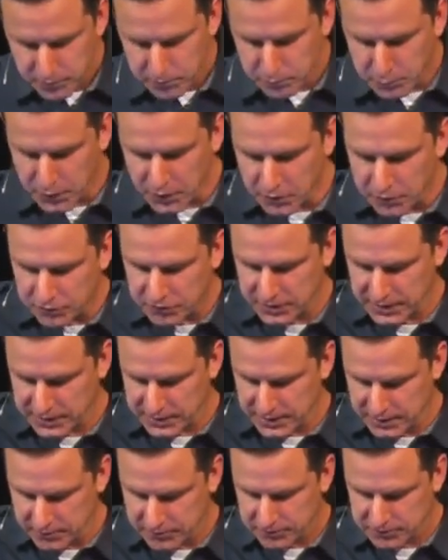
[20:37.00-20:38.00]
perfect
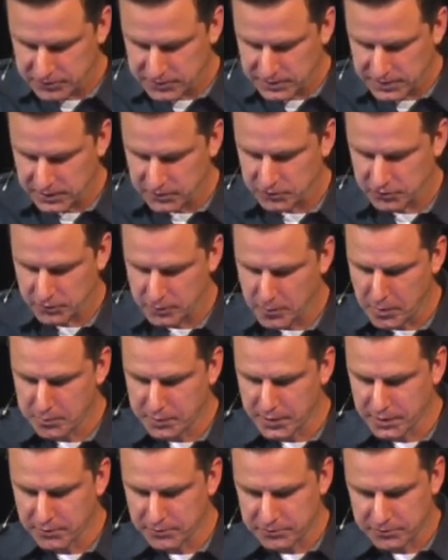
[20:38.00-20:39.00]
gift is from
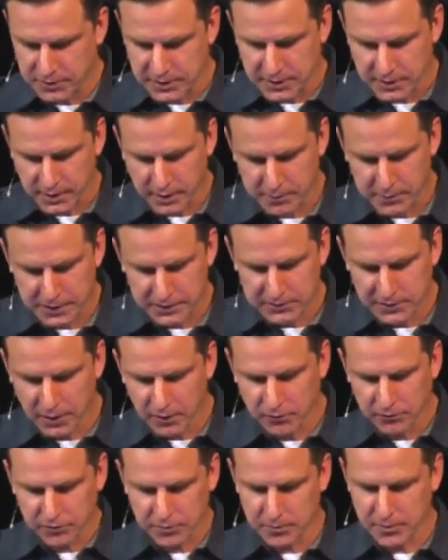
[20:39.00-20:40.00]
above, coming
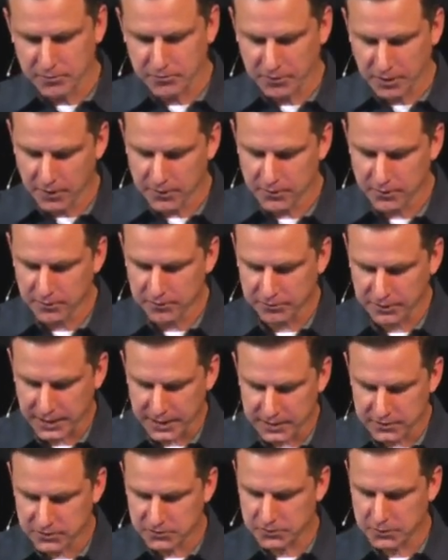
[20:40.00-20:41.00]
down from the Father of
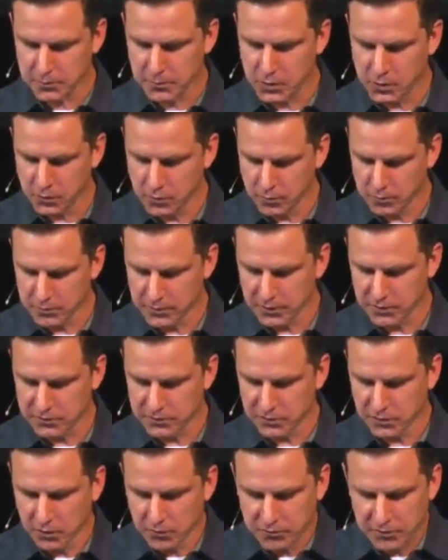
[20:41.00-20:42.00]
lights, from whom there is
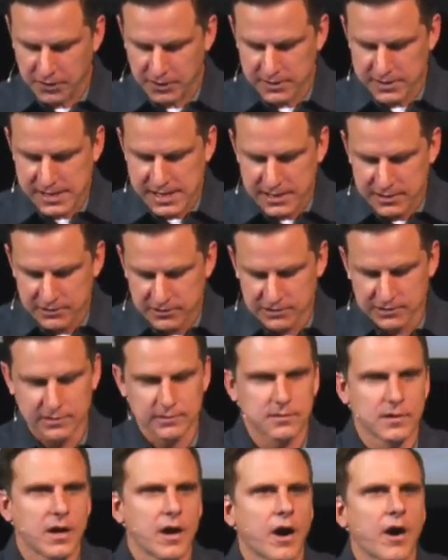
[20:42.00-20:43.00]
no variation
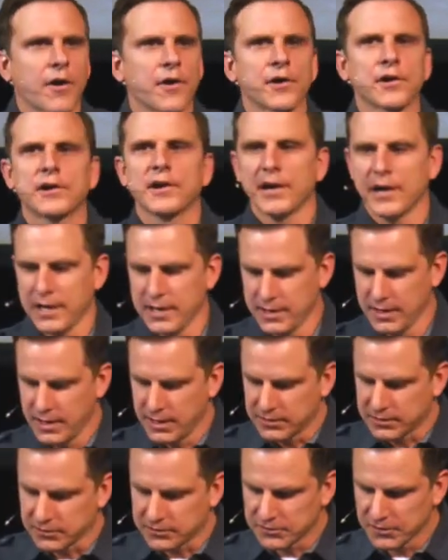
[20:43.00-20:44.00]
our God
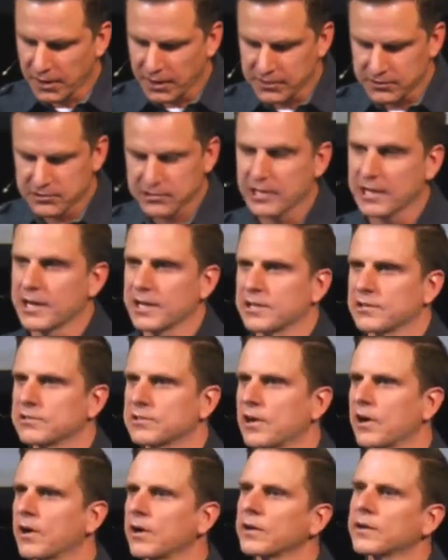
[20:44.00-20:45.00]
does not change.
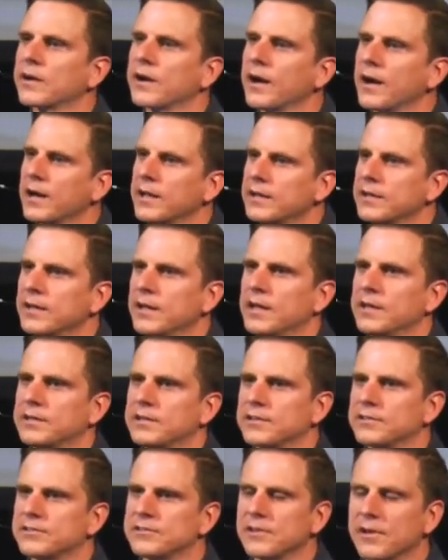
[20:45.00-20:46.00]
Our God
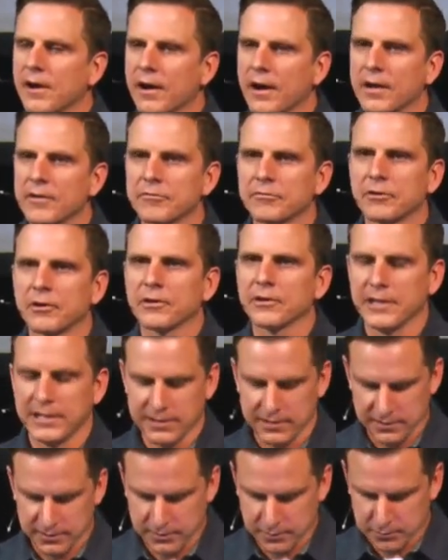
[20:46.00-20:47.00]
does not fall
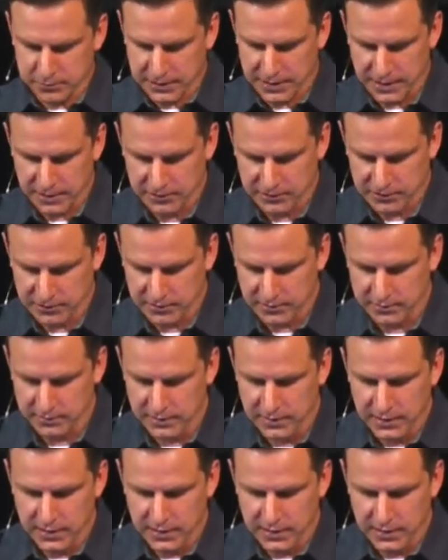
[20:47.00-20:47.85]
into temptation.